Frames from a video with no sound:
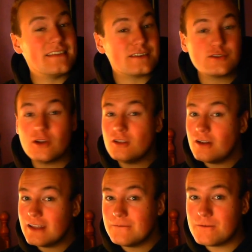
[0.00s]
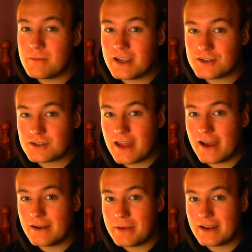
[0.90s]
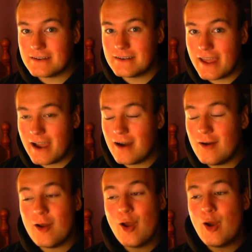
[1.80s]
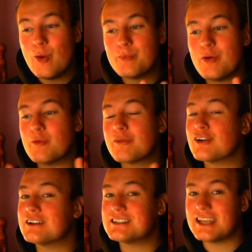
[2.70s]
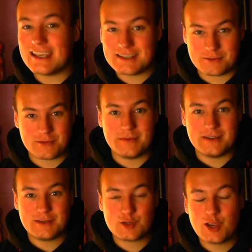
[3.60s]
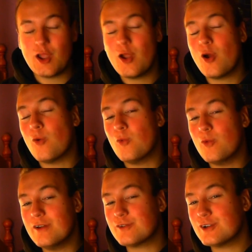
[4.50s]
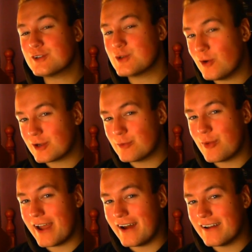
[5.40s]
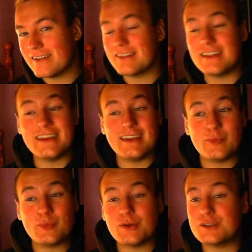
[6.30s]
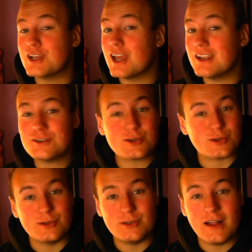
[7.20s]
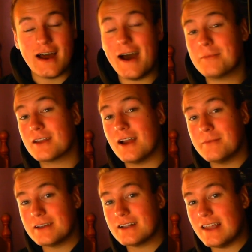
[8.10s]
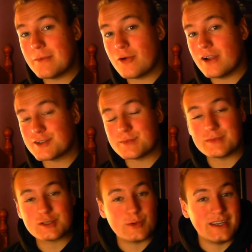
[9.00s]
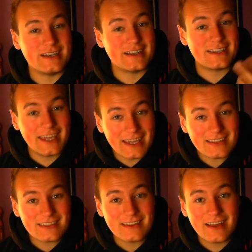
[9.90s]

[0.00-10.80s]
There's not a lot of information out about it now, but we've got a teaser image. We've got to talk about the potential upcoming collaboration between Kith